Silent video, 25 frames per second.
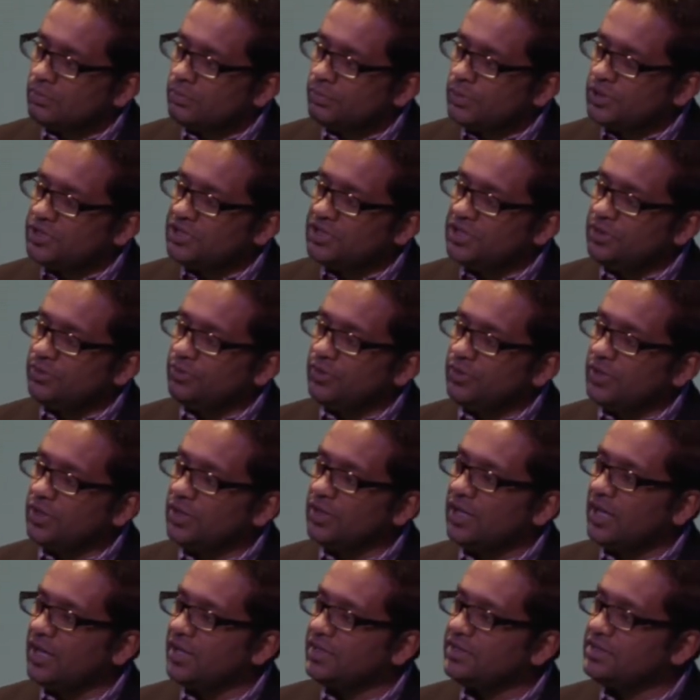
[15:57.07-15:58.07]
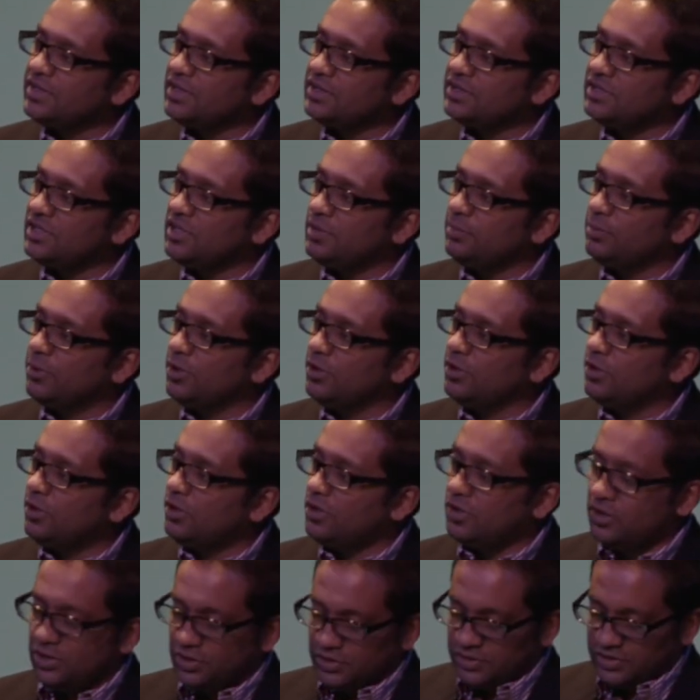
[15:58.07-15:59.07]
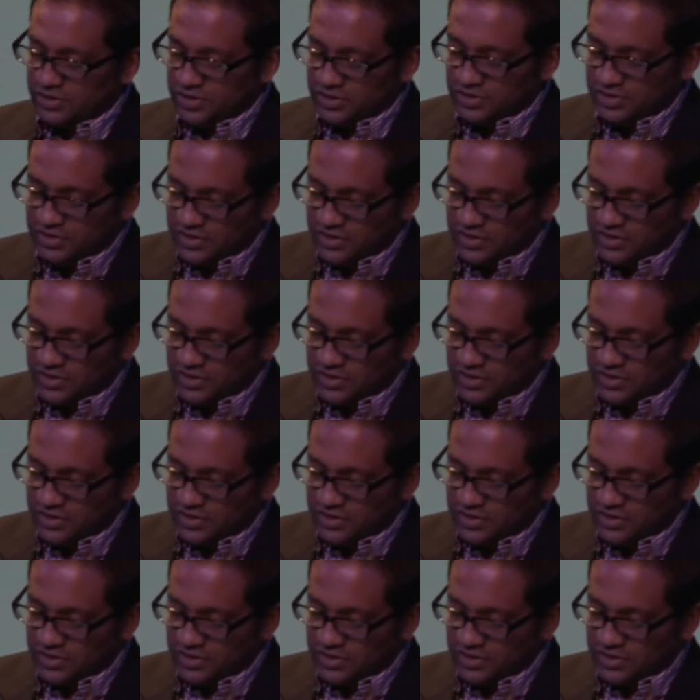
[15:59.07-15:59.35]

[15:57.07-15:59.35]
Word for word: But she realized that she belonged to